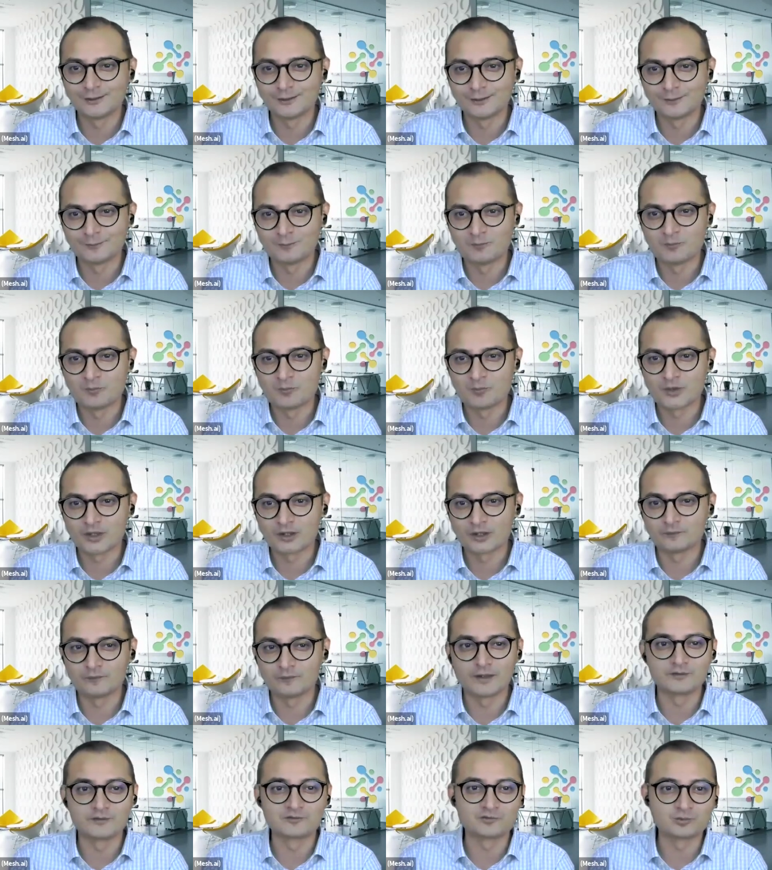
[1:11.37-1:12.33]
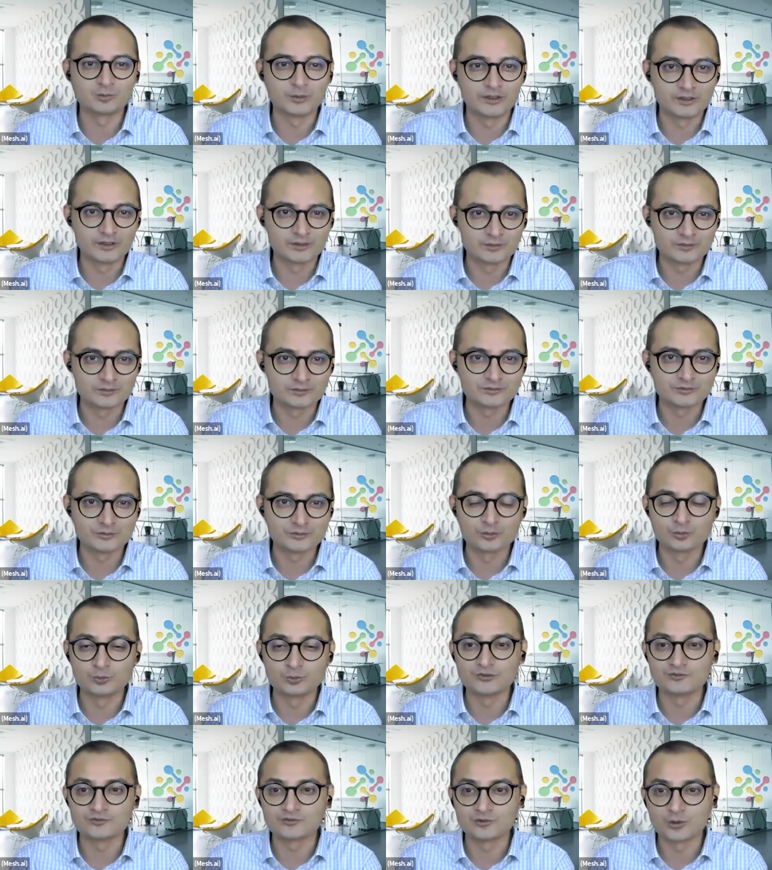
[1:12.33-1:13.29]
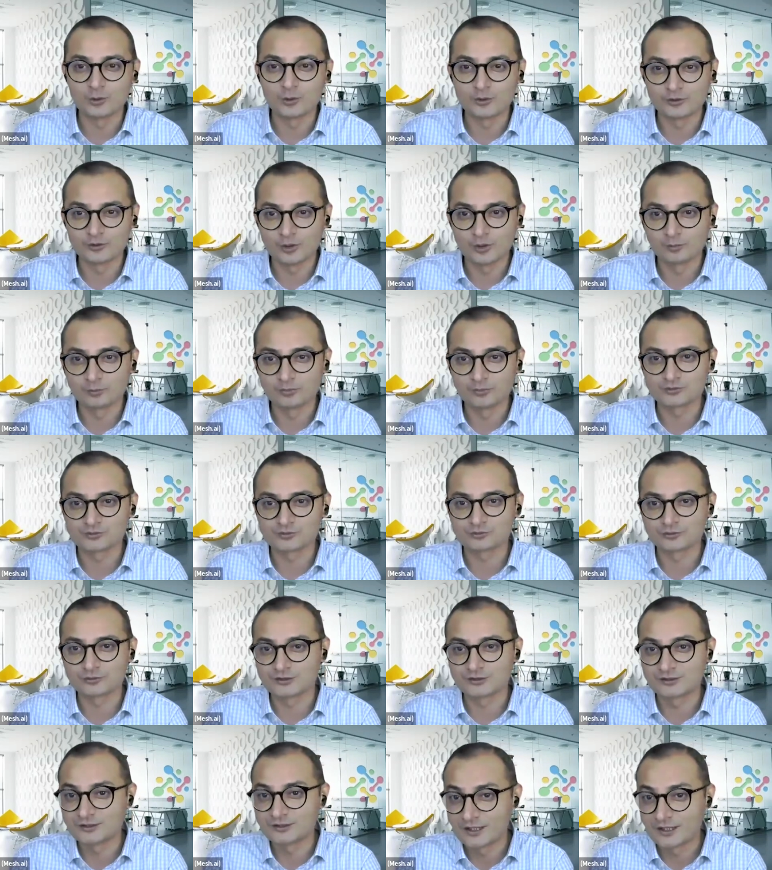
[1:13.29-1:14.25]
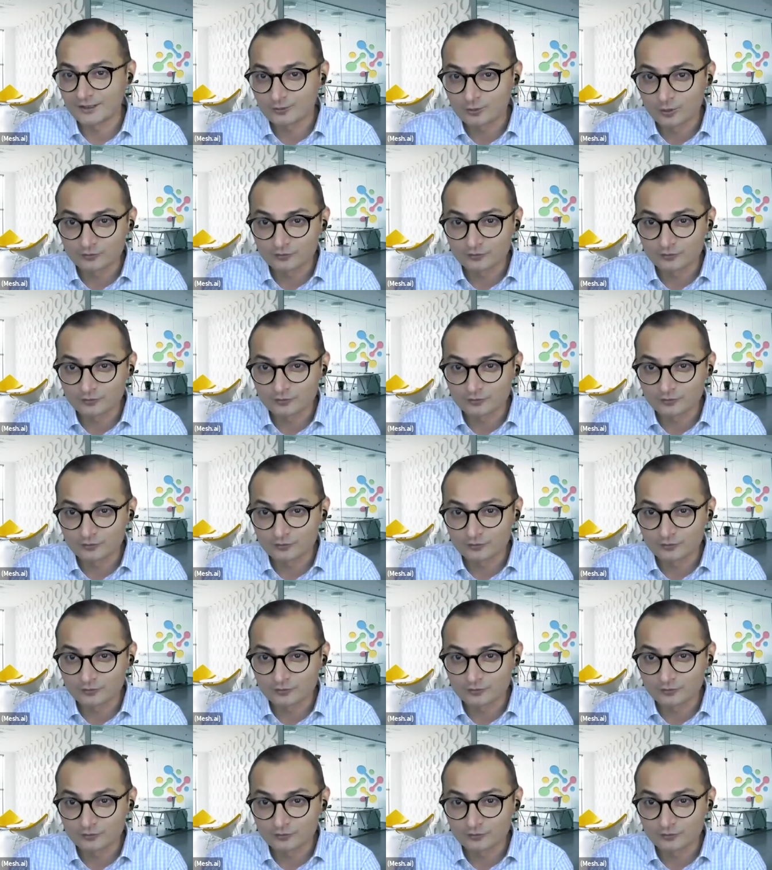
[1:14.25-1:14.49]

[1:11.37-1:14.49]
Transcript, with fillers: um, and that's where you know we saw an opportunity.